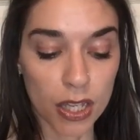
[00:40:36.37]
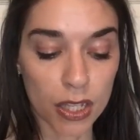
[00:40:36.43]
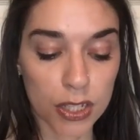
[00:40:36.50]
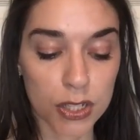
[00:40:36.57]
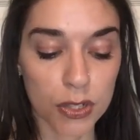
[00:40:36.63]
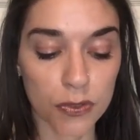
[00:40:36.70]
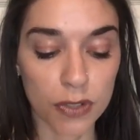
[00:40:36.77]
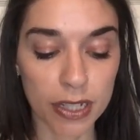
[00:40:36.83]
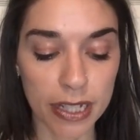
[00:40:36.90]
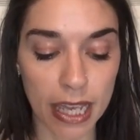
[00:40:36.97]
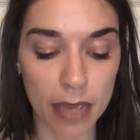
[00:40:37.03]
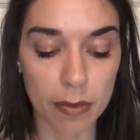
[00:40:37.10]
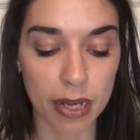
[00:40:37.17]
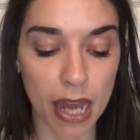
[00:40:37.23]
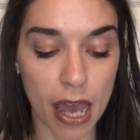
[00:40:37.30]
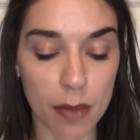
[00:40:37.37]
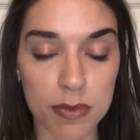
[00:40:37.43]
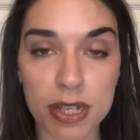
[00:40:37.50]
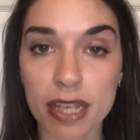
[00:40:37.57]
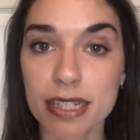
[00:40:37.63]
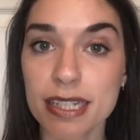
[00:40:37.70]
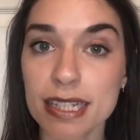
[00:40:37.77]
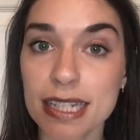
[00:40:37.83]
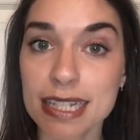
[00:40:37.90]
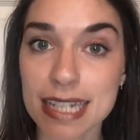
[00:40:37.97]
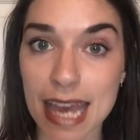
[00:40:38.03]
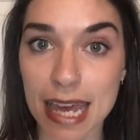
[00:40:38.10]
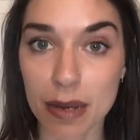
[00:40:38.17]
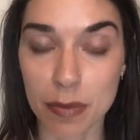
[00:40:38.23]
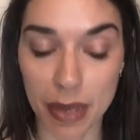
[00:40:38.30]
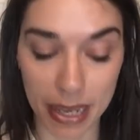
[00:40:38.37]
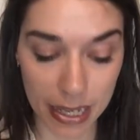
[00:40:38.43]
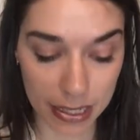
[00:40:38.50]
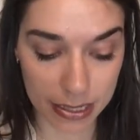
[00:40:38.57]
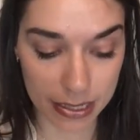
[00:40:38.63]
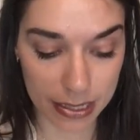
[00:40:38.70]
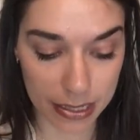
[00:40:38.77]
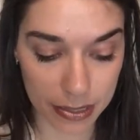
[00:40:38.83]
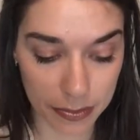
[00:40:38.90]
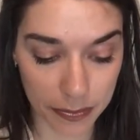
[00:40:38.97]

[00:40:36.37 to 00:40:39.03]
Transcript: To rename an object in the database,